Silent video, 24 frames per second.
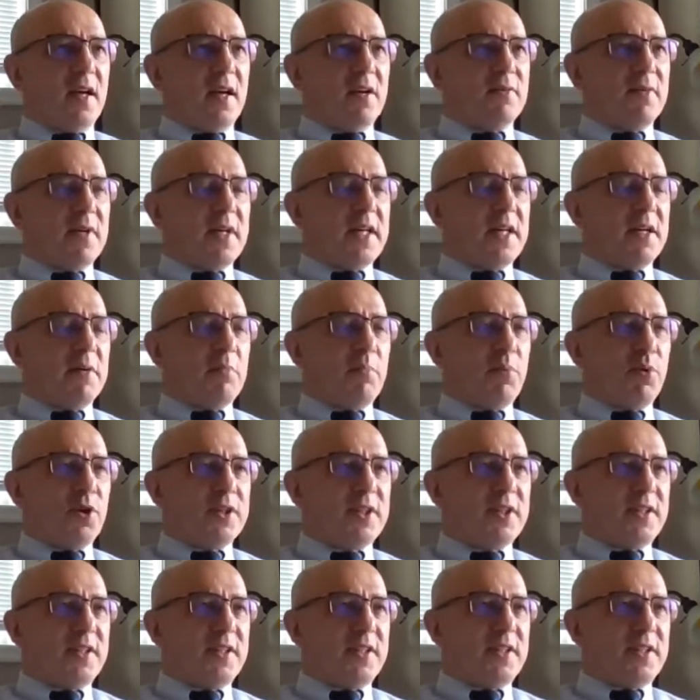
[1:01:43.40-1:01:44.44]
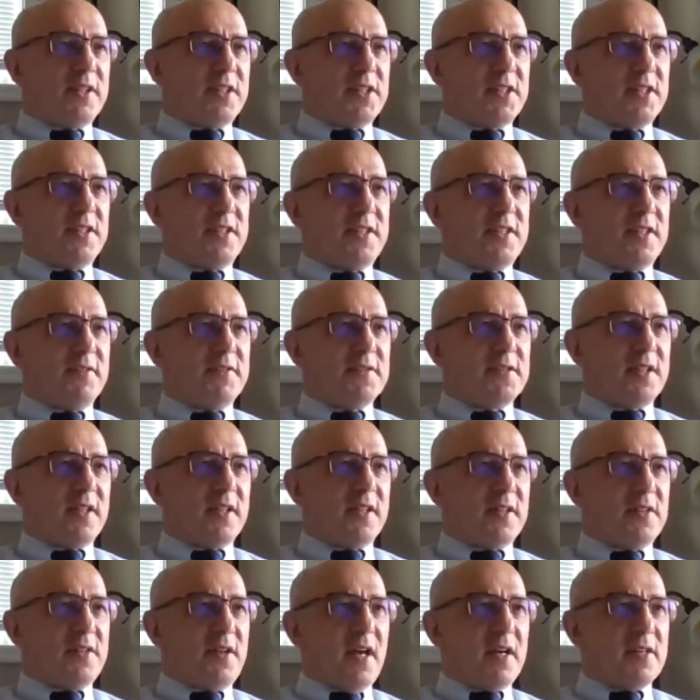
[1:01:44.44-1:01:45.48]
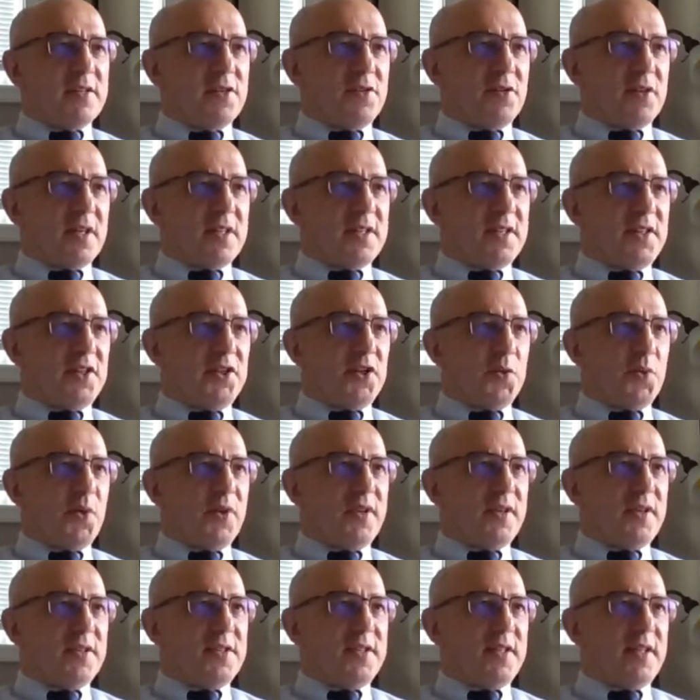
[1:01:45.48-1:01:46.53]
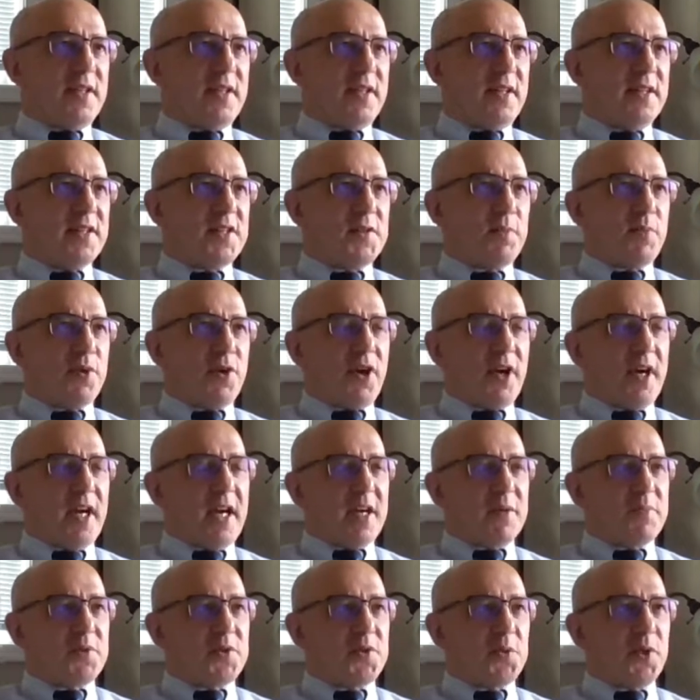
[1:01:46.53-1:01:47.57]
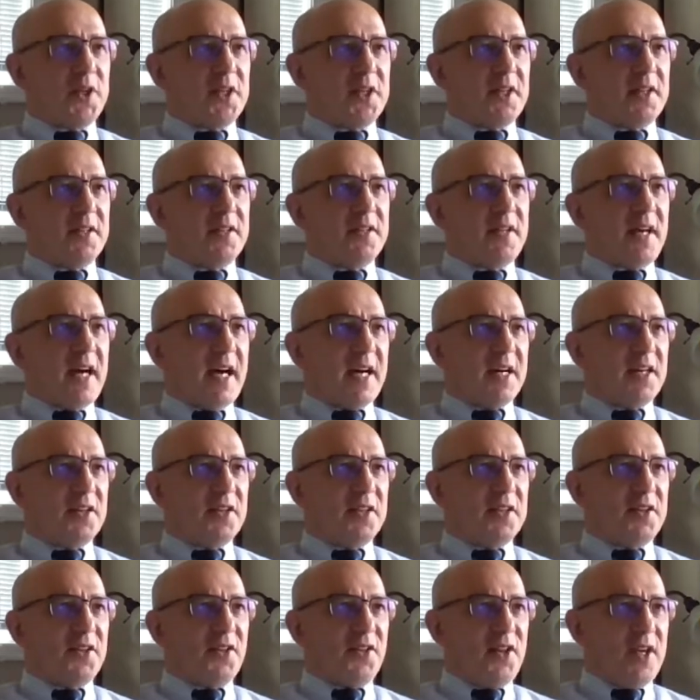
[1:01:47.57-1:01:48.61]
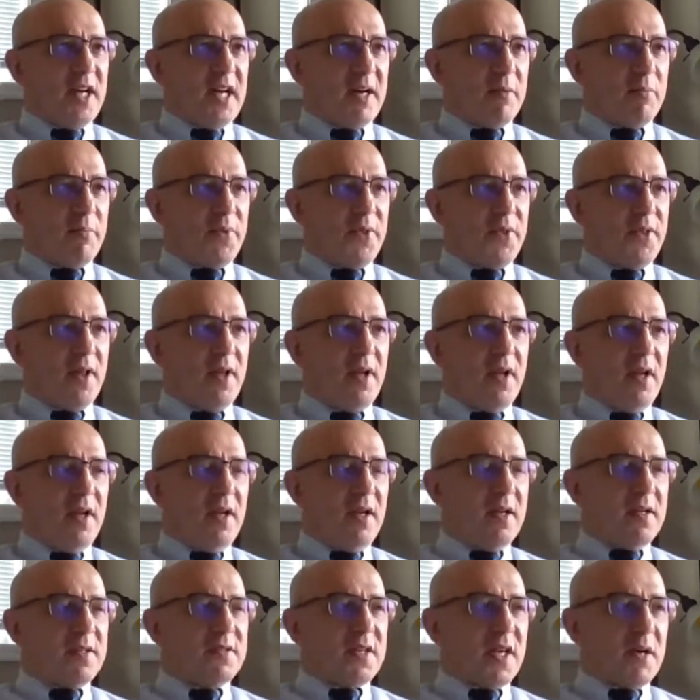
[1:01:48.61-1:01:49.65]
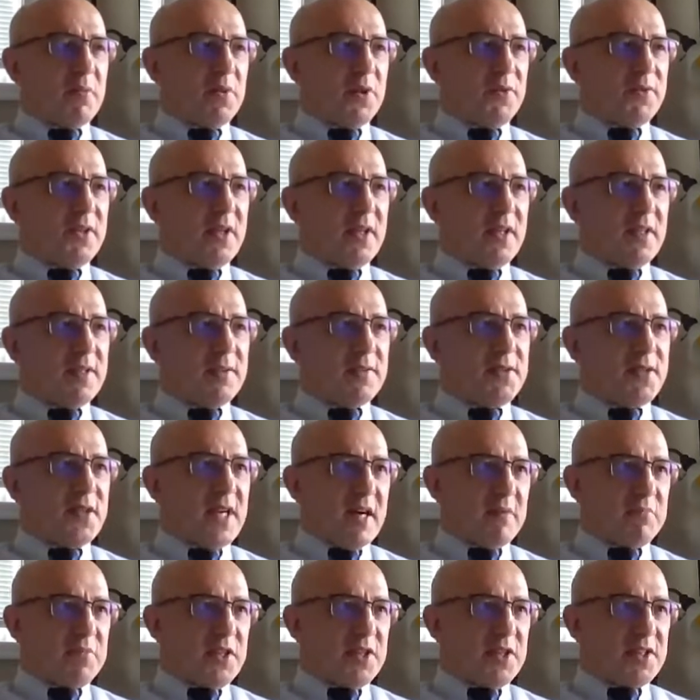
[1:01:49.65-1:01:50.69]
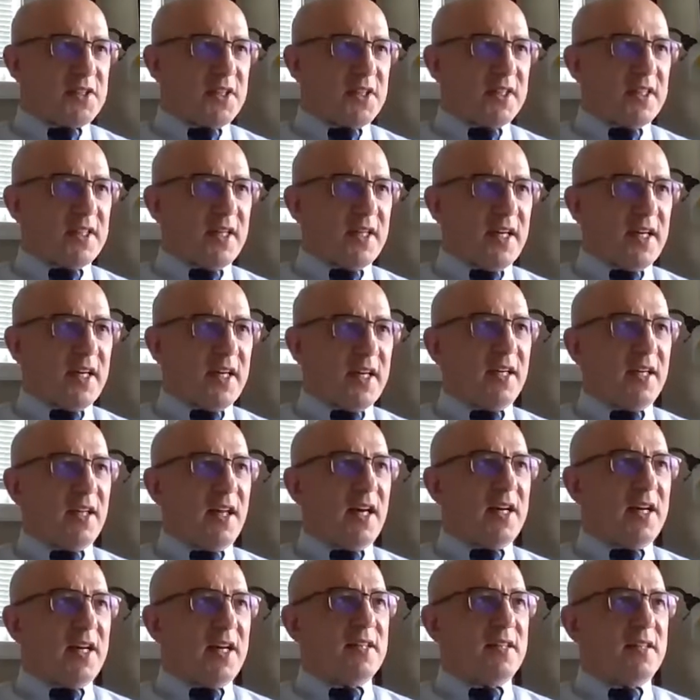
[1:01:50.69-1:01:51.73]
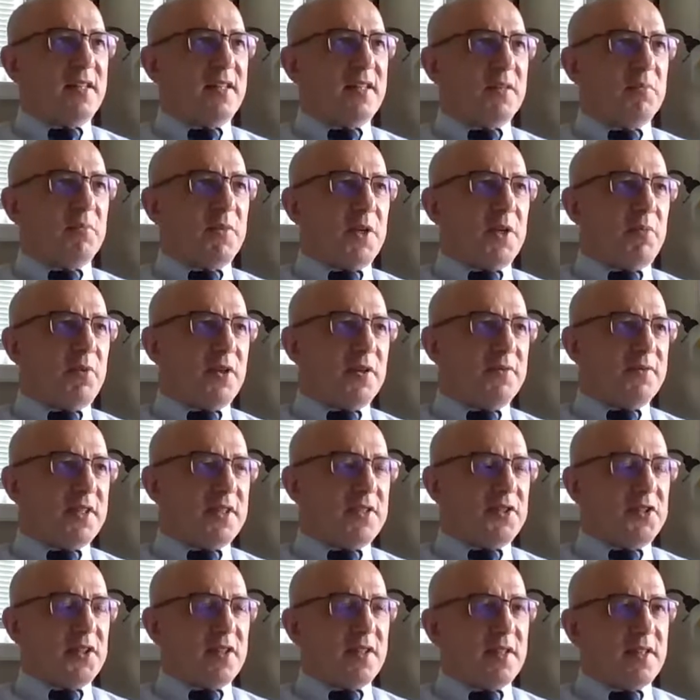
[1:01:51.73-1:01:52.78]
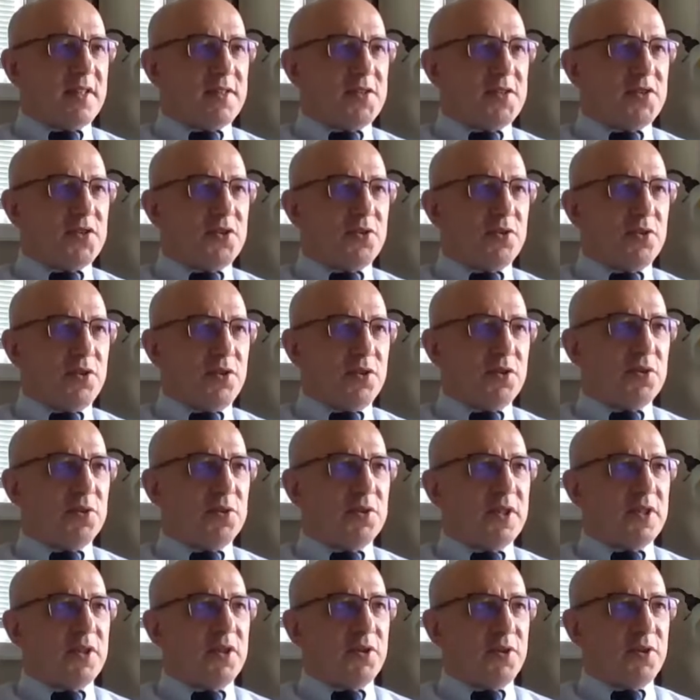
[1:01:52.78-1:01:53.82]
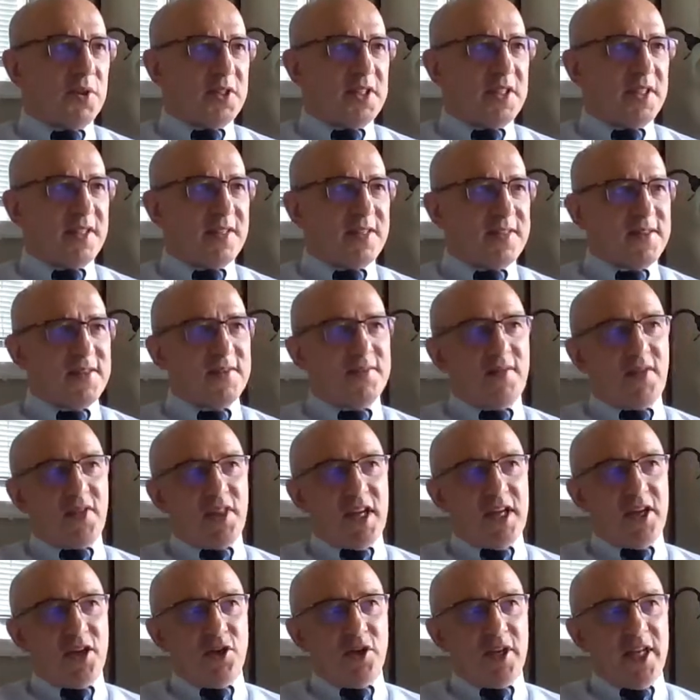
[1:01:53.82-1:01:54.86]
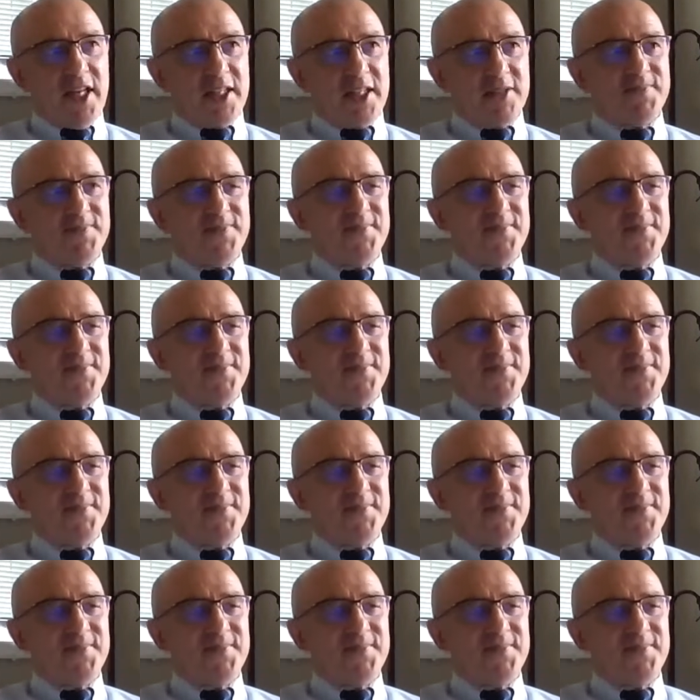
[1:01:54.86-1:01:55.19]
very important initiatives. And as you continue with the series, perhaps we can tackle in depth some of the subjects that I highlighted that may be of interest to you and your audience. Thank you again.